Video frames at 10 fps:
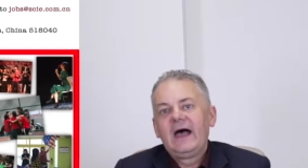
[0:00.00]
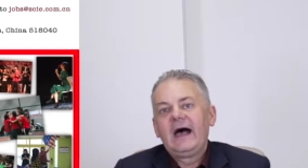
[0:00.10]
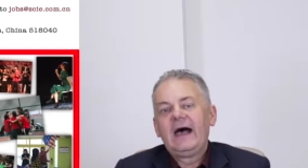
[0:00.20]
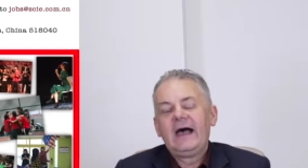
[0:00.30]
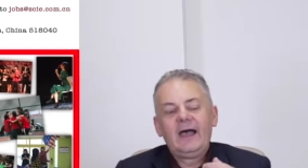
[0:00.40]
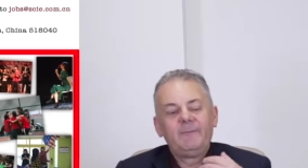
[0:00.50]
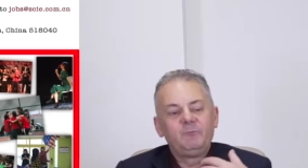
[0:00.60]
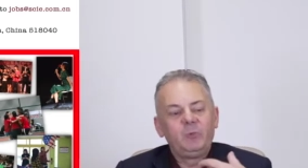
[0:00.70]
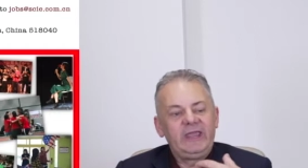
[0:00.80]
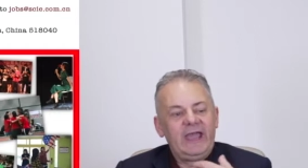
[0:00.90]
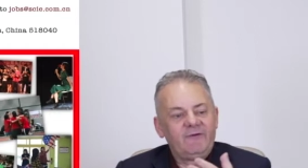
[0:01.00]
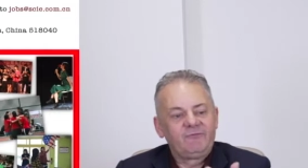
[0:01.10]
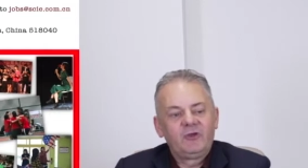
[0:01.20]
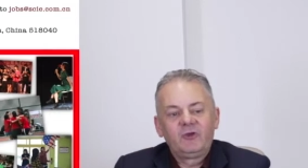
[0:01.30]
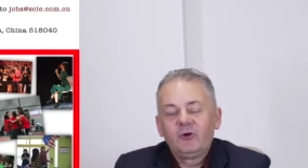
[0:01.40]
We have
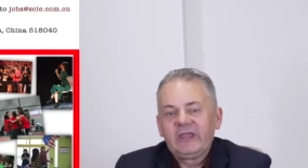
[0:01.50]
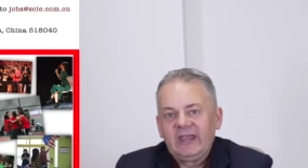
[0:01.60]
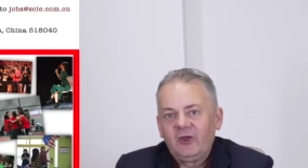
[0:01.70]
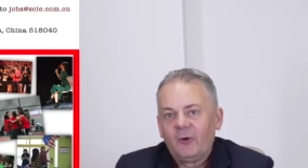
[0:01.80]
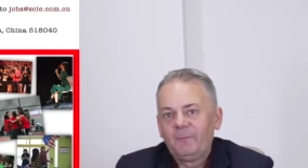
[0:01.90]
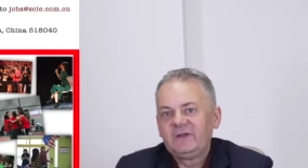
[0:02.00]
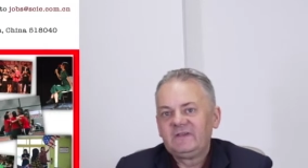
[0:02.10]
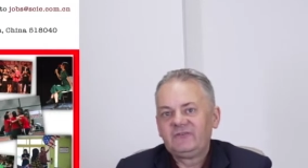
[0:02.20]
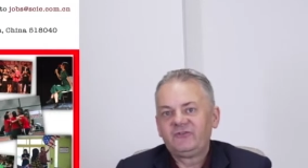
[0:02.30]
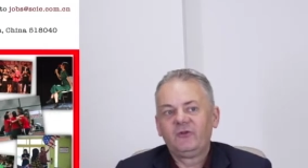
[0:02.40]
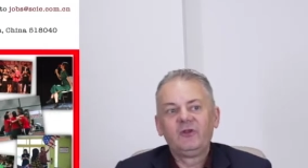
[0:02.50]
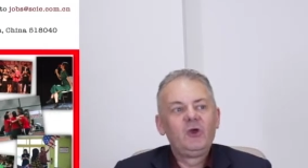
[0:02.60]
the cooking competition.